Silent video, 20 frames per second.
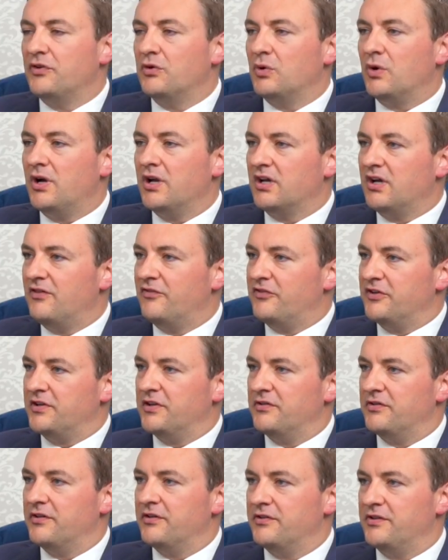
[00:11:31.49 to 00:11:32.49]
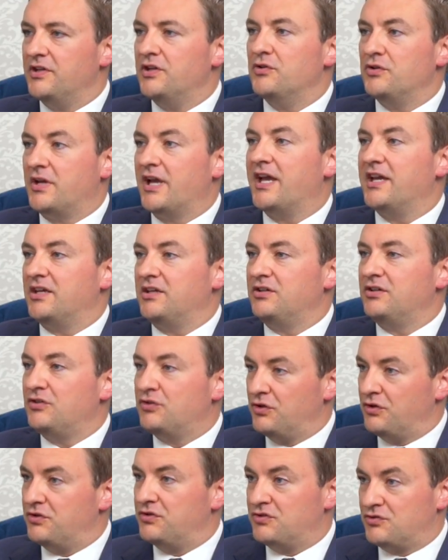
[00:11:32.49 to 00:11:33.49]
quite confident that the UK
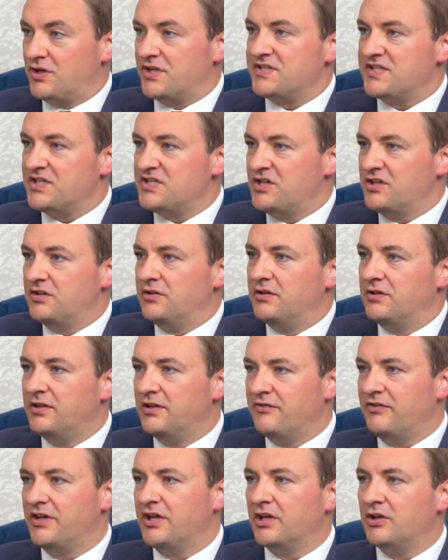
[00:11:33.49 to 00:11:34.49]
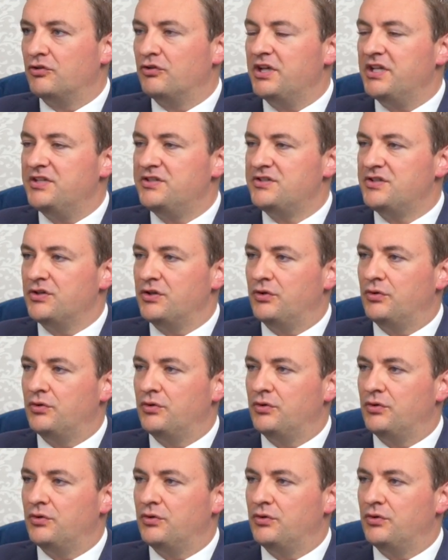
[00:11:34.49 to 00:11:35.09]
could transition if it agreed to?